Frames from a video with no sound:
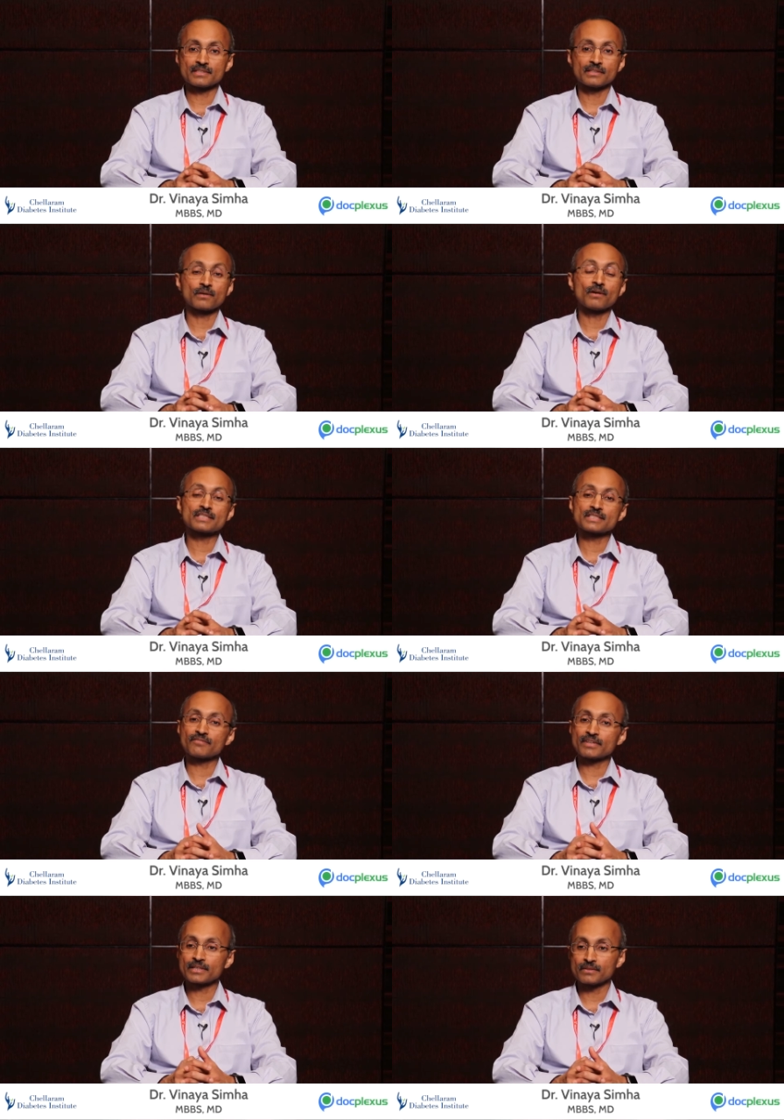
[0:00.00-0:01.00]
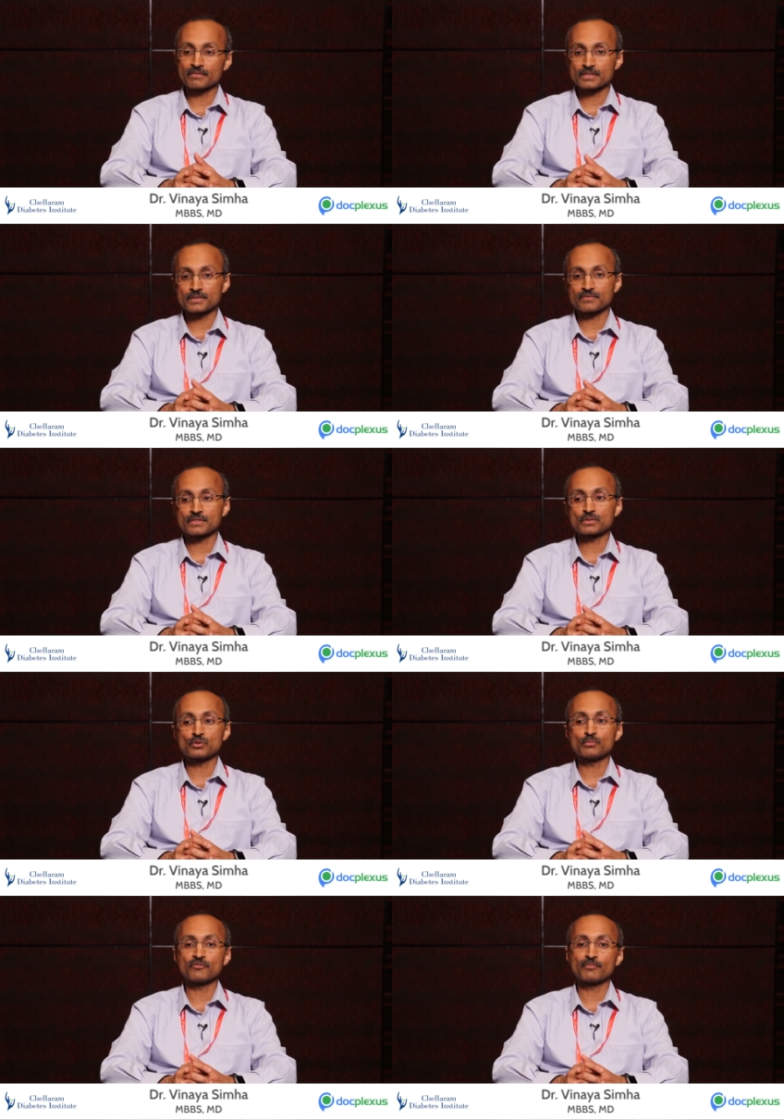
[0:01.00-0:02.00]
uh, the cost effectiveness of this
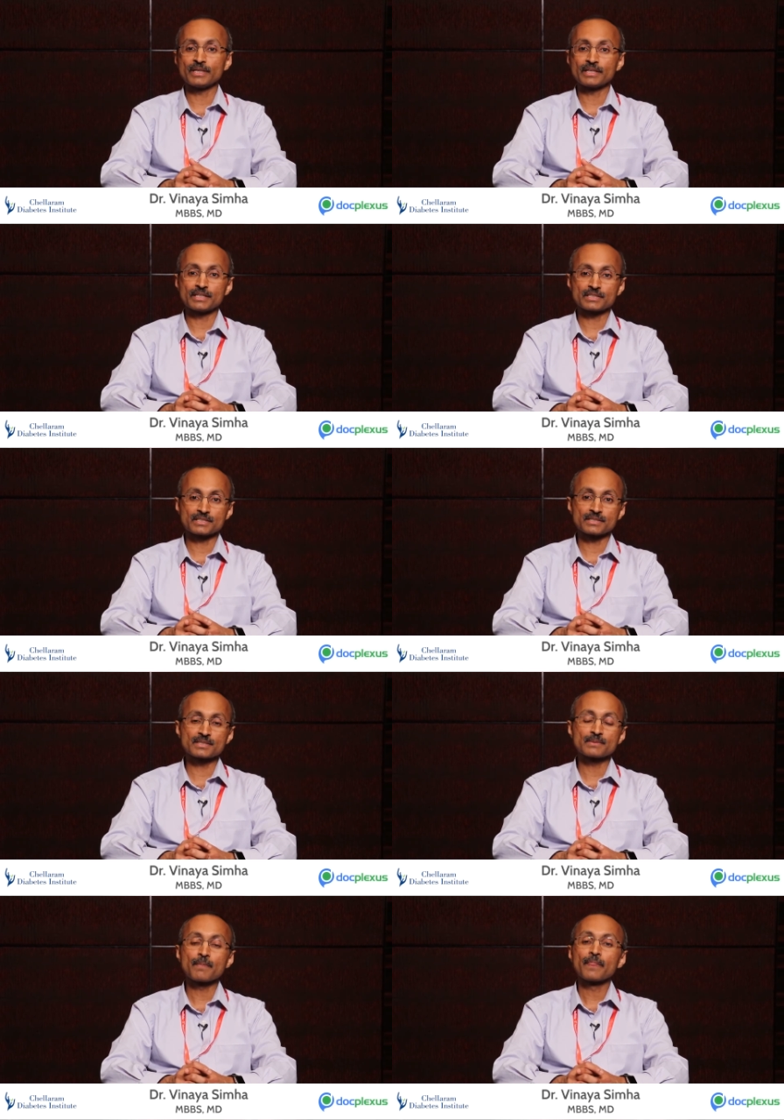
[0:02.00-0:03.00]
group of medications.